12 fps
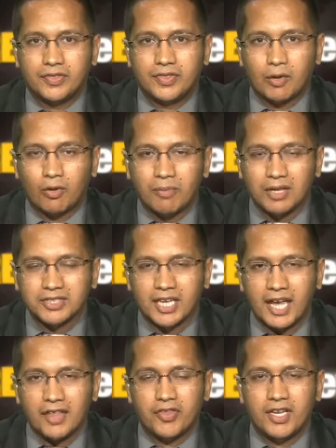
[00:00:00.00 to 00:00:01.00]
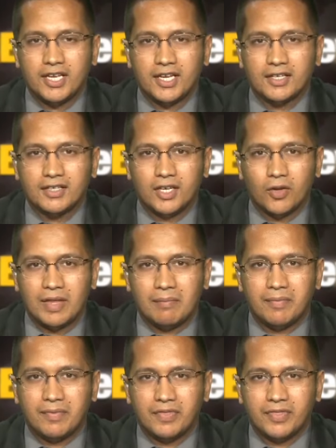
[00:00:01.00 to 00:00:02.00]
were multi-ethnic, and, you know,
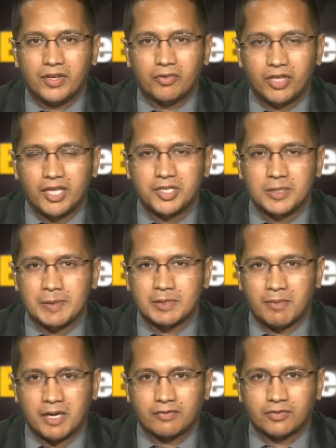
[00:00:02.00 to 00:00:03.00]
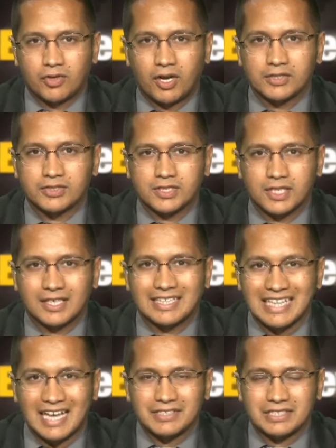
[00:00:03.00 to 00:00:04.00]
their relationships might have crossed
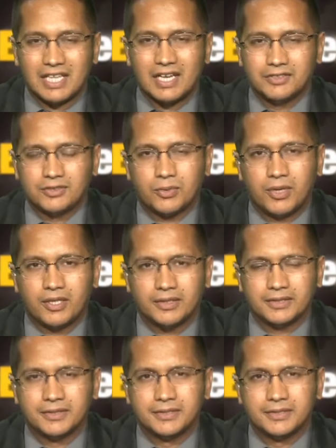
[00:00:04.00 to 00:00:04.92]
class lines as well.